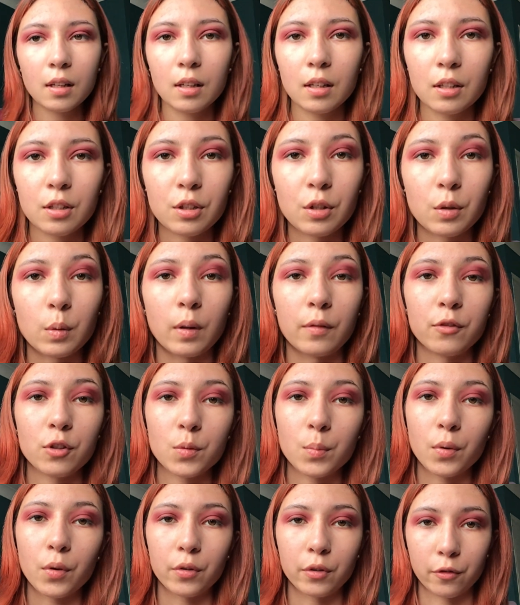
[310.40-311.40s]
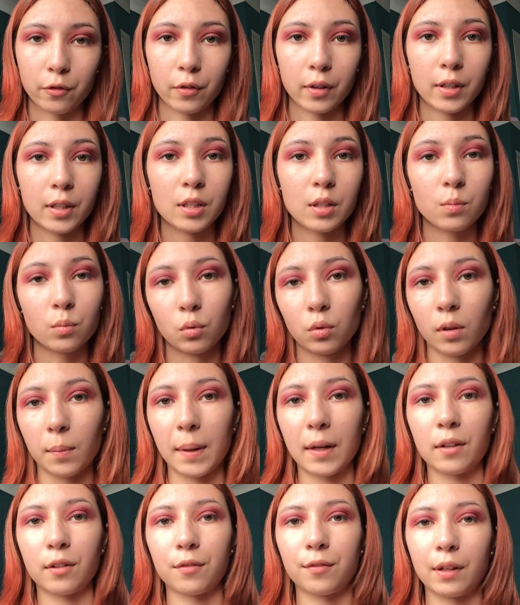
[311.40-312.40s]
So I've just put on a very small
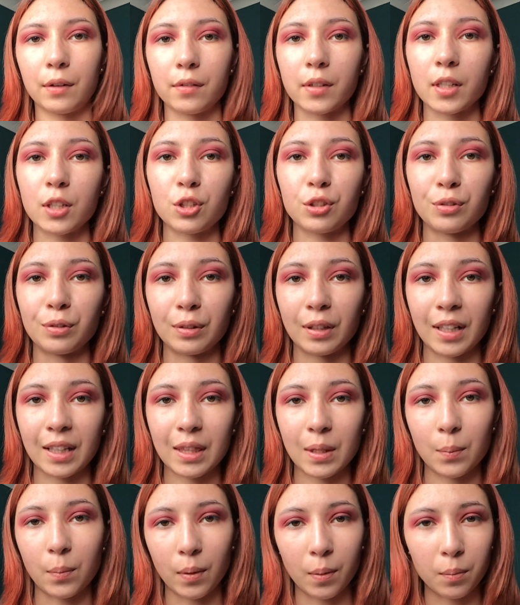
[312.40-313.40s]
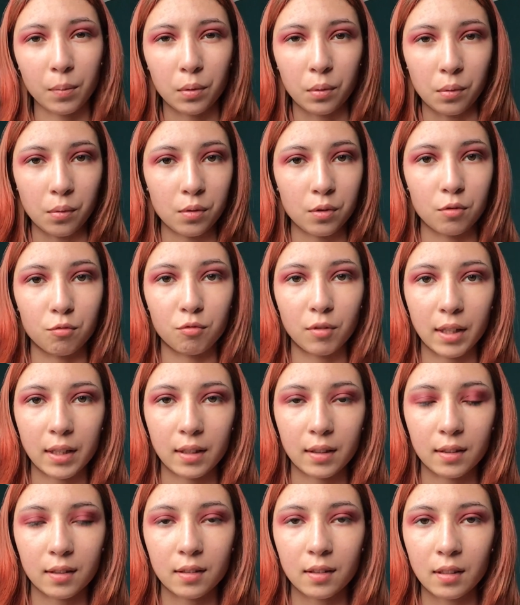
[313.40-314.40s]
amount of foundation on like the pimples and
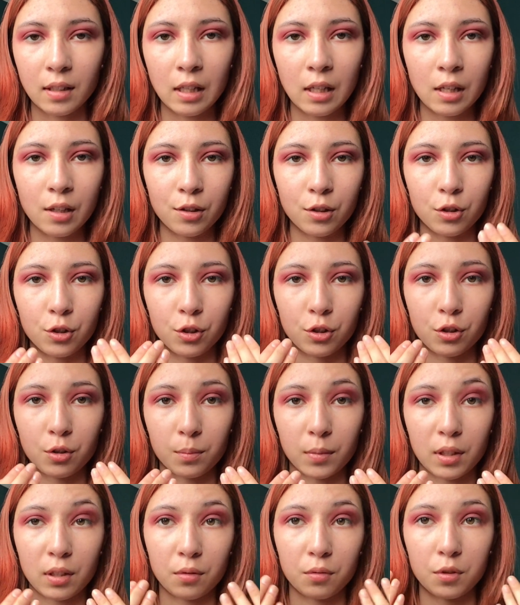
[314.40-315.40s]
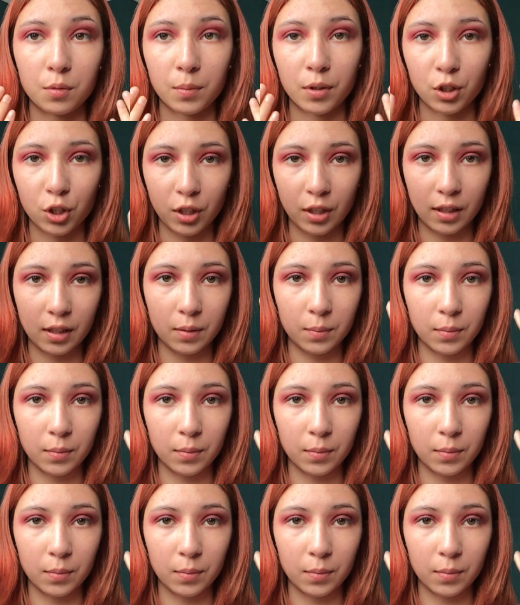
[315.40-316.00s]
redness, so just on my nose, my cheeks, my